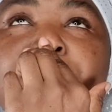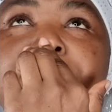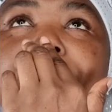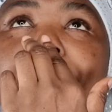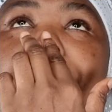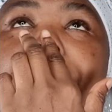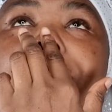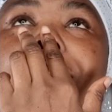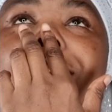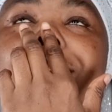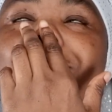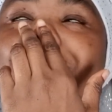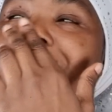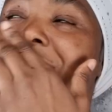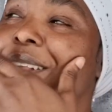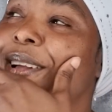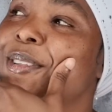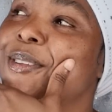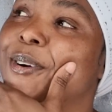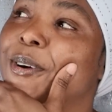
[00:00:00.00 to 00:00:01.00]
a mate, but I
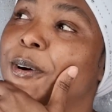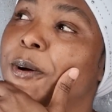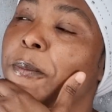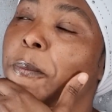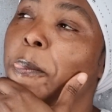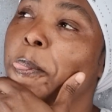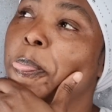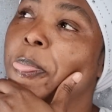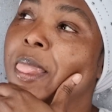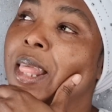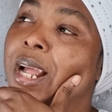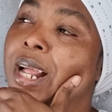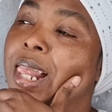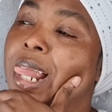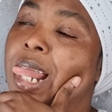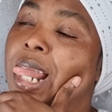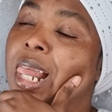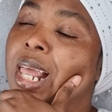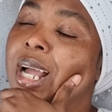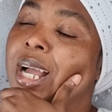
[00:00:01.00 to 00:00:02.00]
don't know.
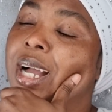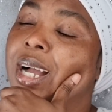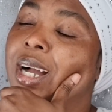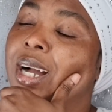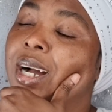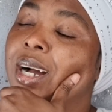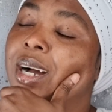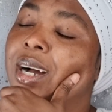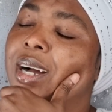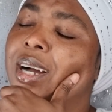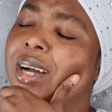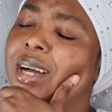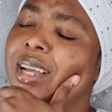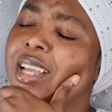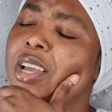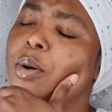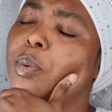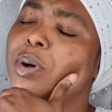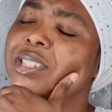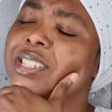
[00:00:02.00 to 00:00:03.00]

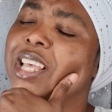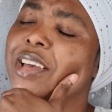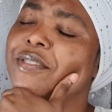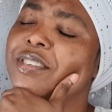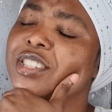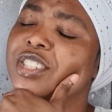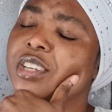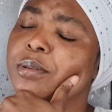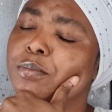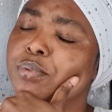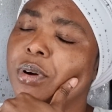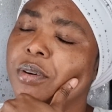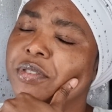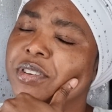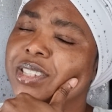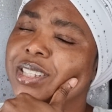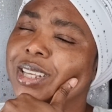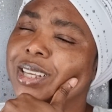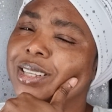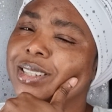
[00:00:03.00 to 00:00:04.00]
He was giving some
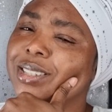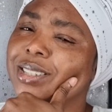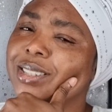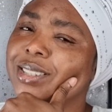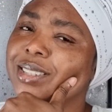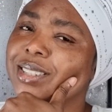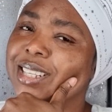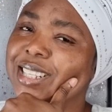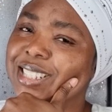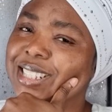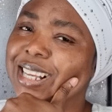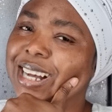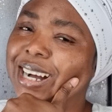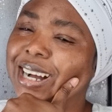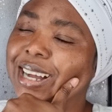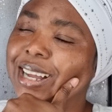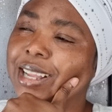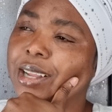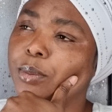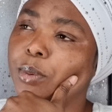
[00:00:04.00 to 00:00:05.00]
prophecies. This
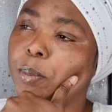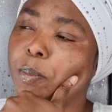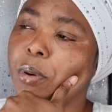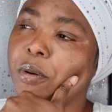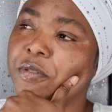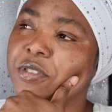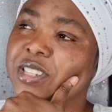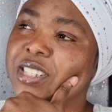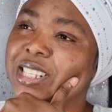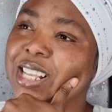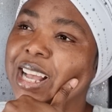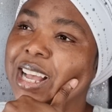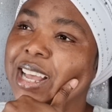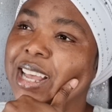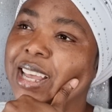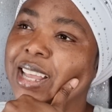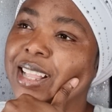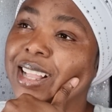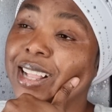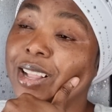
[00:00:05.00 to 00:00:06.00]
guy, he was
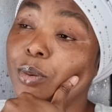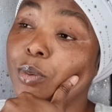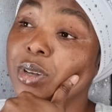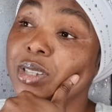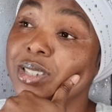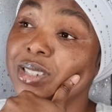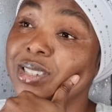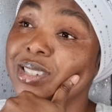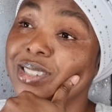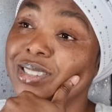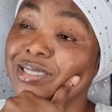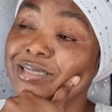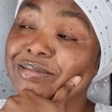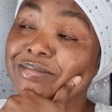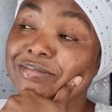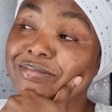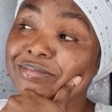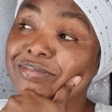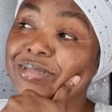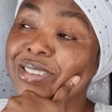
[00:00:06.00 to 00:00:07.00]
prophesying, and it was
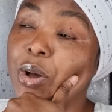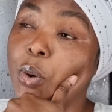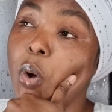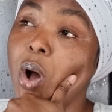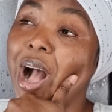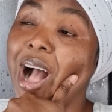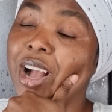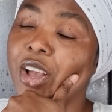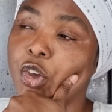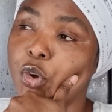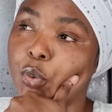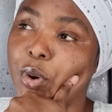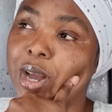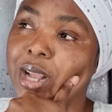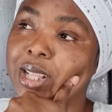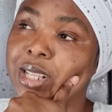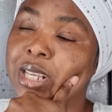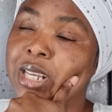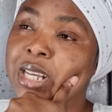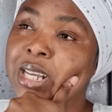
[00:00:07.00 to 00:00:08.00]

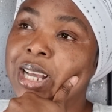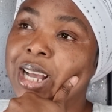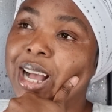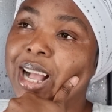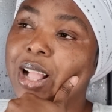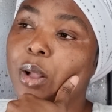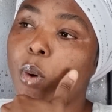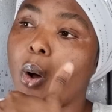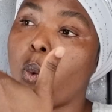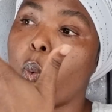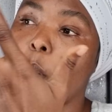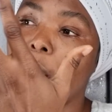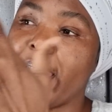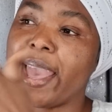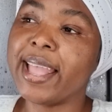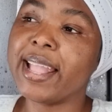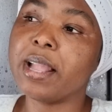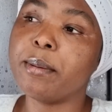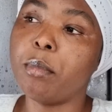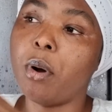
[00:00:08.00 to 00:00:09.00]
accurate. And I was
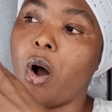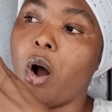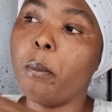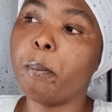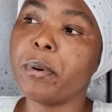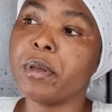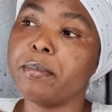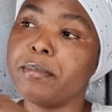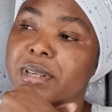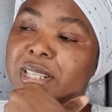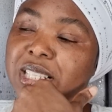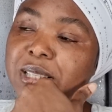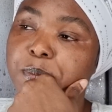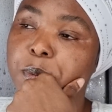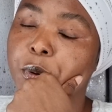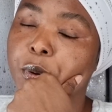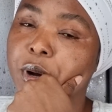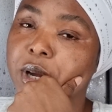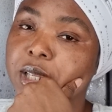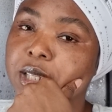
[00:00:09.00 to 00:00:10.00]
weighing him up in my
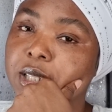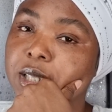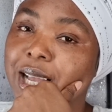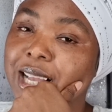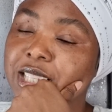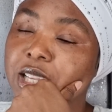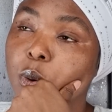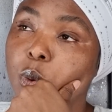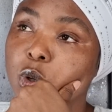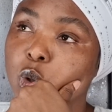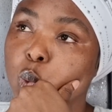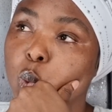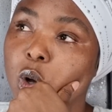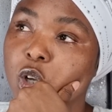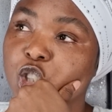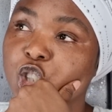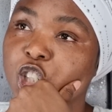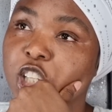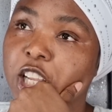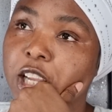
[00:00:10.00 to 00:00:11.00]
spirit. As I was
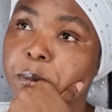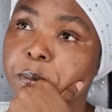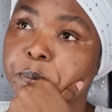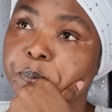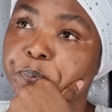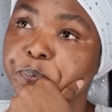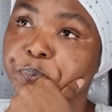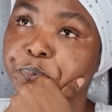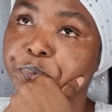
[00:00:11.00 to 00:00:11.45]
watching him,